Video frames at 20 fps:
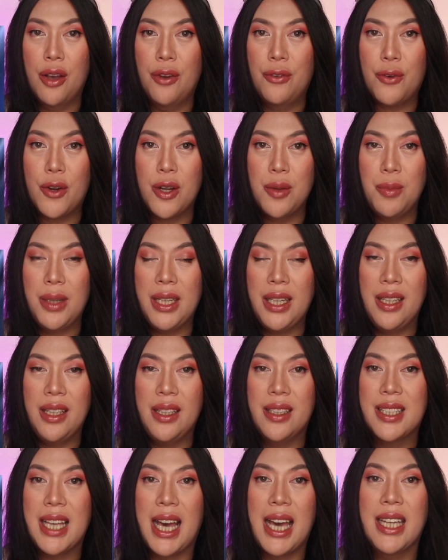For
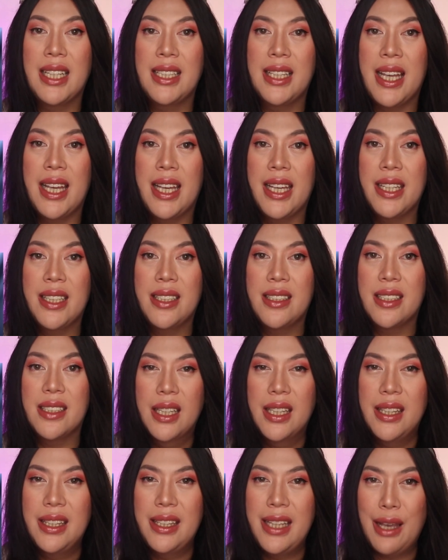me, Thailand
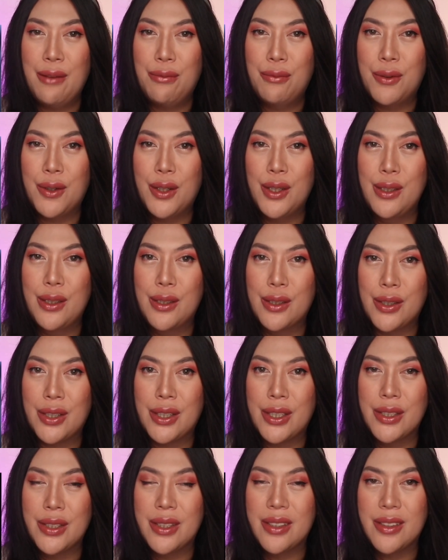never
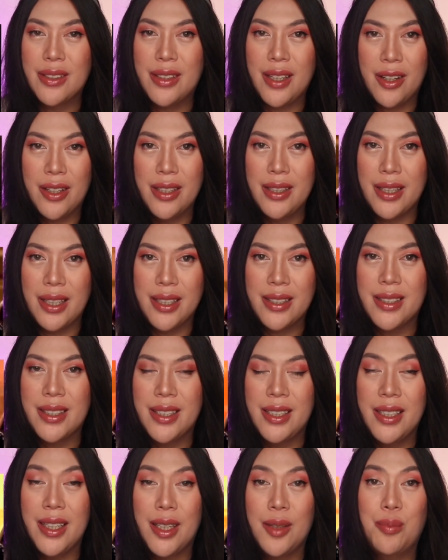learned their
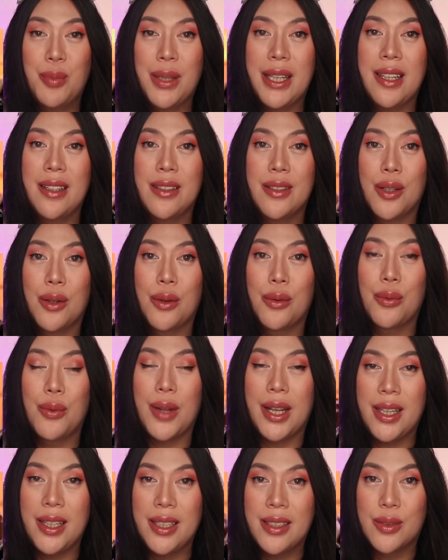lesson in picking the
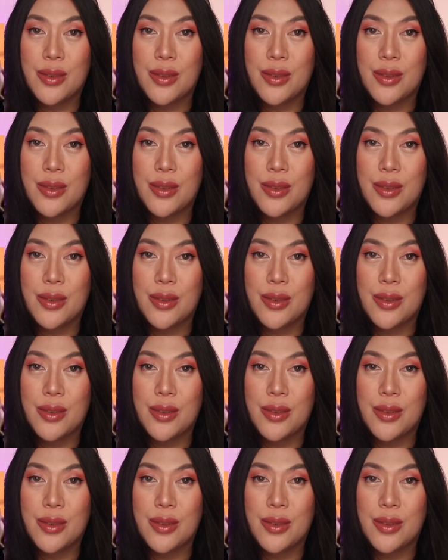right